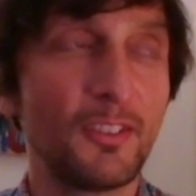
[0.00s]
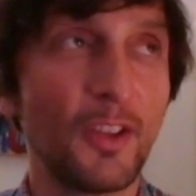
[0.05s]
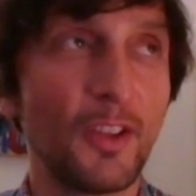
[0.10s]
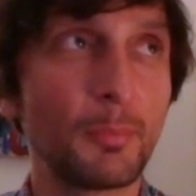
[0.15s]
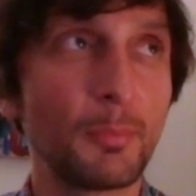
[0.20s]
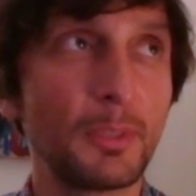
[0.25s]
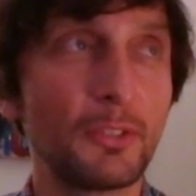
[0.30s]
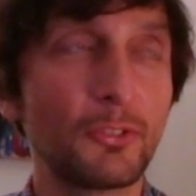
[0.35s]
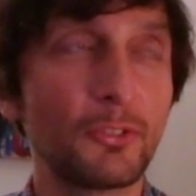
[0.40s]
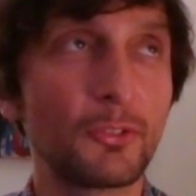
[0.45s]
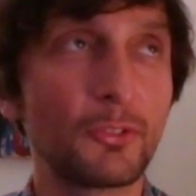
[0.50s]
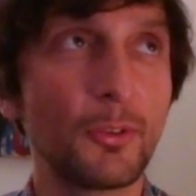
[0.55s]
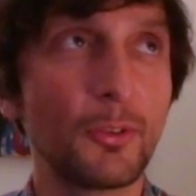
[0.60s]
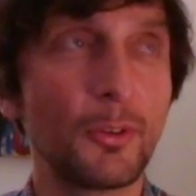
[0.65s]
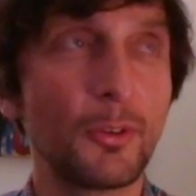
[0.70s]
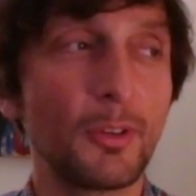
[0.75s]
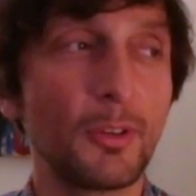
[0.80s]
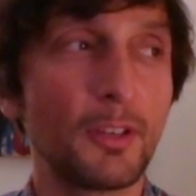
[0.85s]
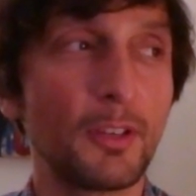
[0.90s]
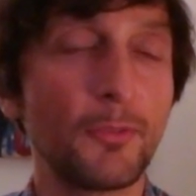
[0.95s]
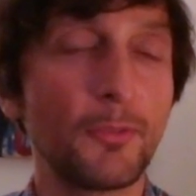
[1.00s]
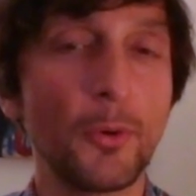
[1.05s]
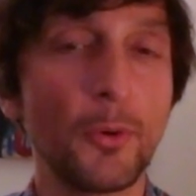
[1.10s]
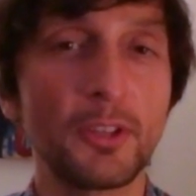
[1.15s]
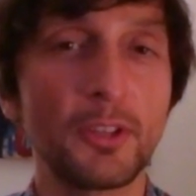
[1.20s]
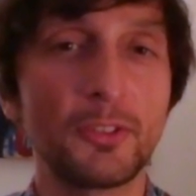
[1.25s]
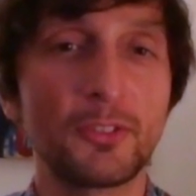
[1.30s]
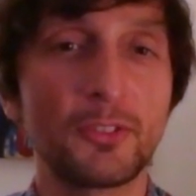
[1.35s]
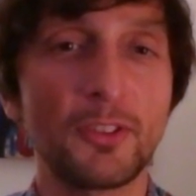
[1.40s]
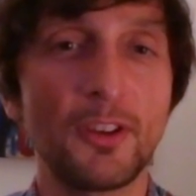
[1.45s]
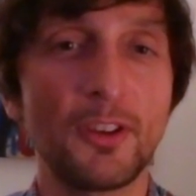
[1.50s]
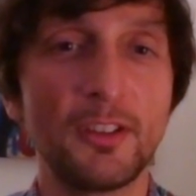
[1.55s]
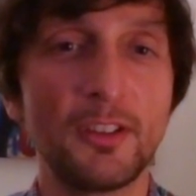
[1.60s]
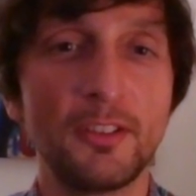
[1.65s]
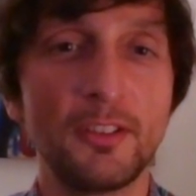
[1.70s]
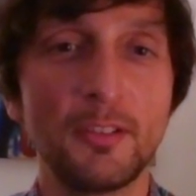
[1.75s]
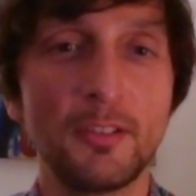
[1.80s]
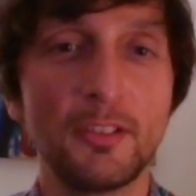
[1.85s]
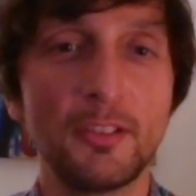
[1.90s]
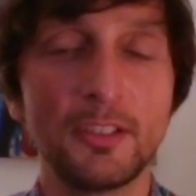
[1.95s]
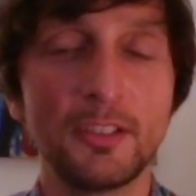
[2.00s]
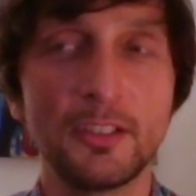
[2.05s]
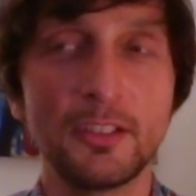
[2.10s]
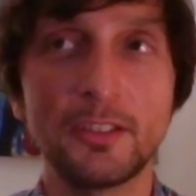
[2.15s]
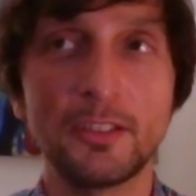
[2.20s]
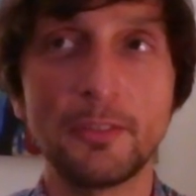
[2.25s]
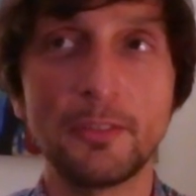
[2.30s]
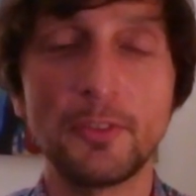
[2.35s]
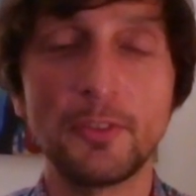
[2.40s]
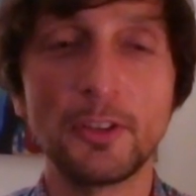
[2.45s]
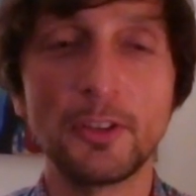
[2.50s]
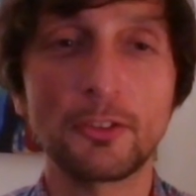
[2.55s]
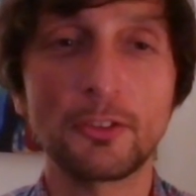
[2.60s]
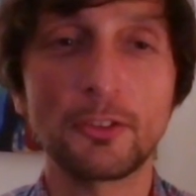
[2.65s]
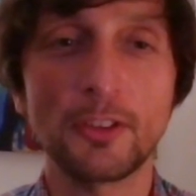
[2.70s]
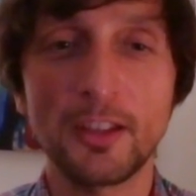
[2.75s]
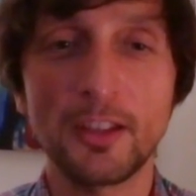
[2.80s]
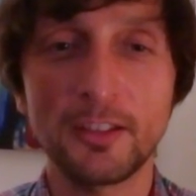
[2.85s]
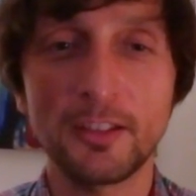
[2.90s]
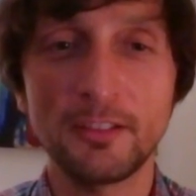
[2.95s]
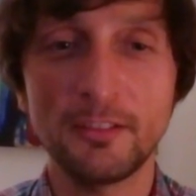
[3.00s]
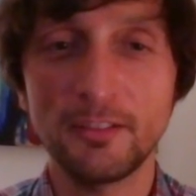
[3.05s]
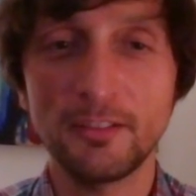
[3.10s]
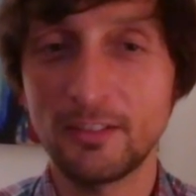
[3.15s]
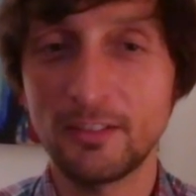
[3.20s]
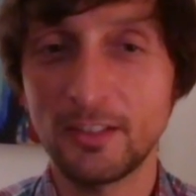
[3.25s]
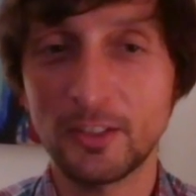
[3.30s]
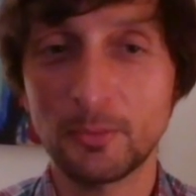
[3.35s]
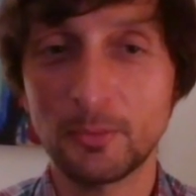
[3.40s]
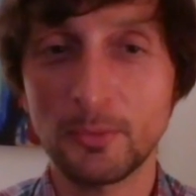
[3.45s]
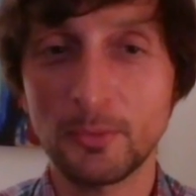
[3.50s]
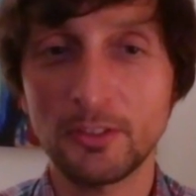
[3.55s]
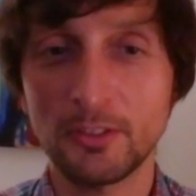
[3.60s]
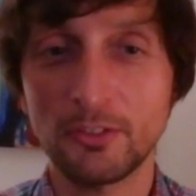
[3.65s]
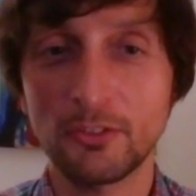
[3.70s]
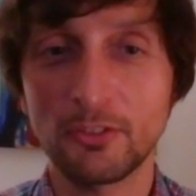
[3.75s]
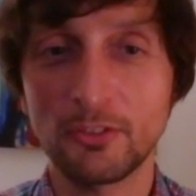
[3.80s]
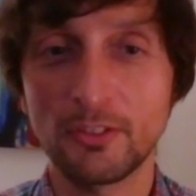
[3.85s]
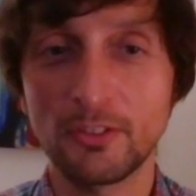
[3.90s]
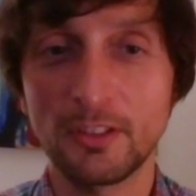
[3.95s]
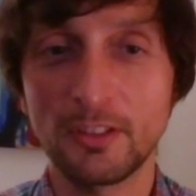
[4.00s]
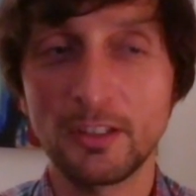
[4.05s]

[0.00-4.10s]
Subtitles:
be so focused on the finish line as much.